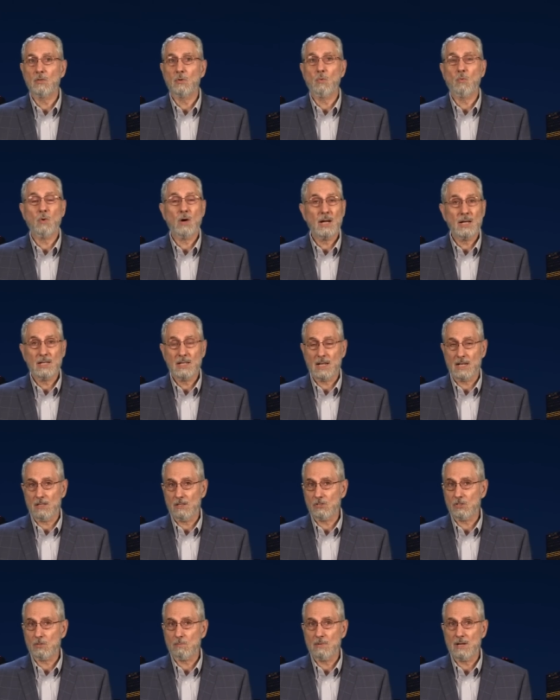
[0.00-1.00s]
the White
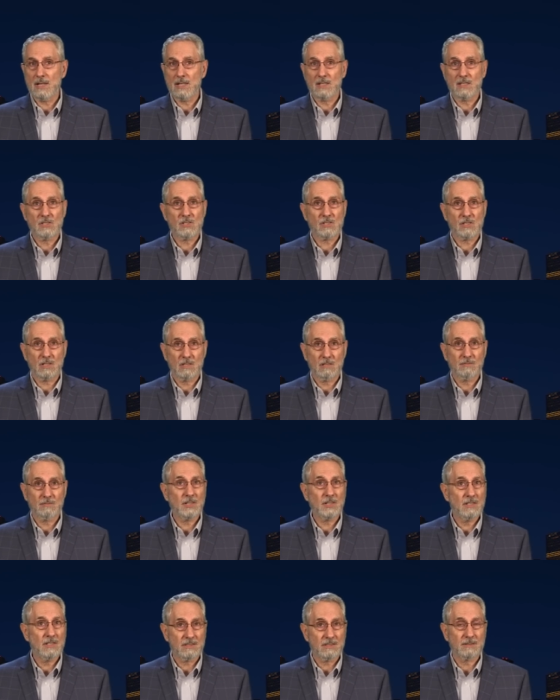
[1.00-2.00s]
House by itself
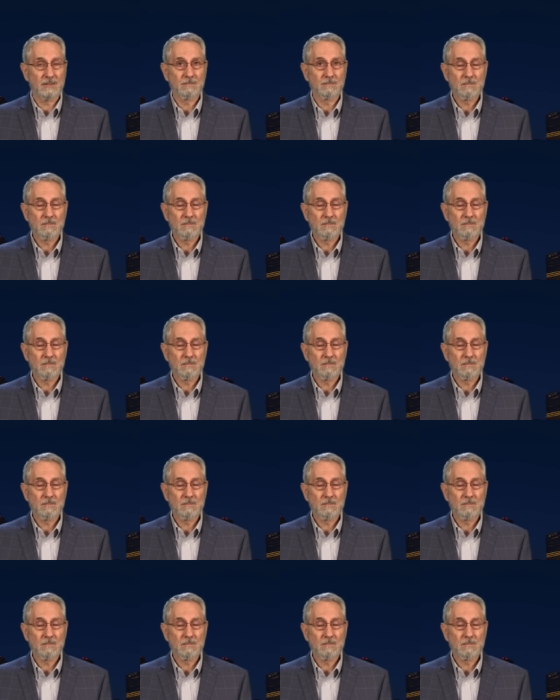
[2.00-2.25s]
either.